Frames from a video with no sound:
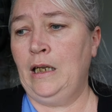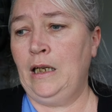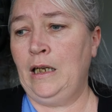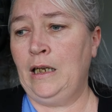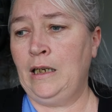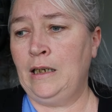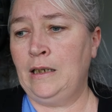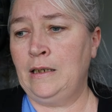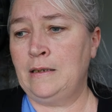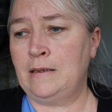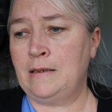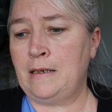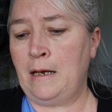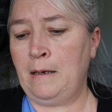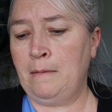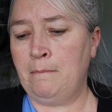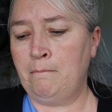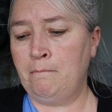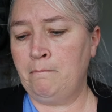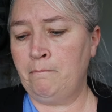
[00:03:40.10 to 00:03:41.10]
and
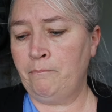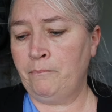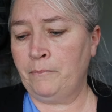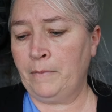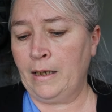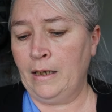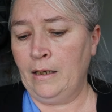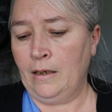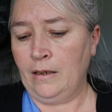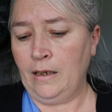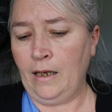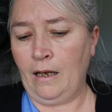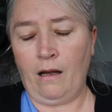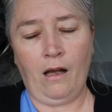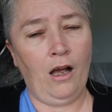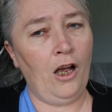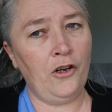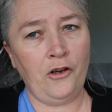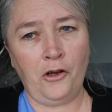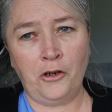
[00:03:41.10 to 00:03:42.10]
um,
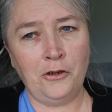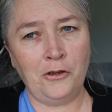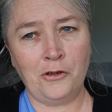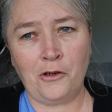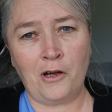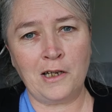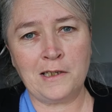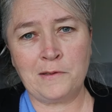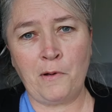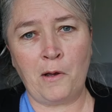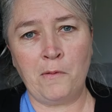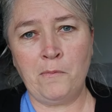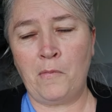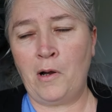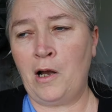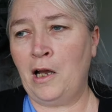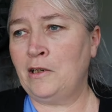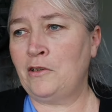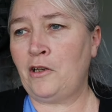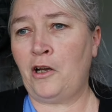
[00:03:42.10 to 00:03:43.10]
yeah, I know you guys won't
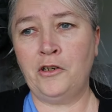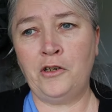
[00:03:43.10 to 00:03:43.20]
mind.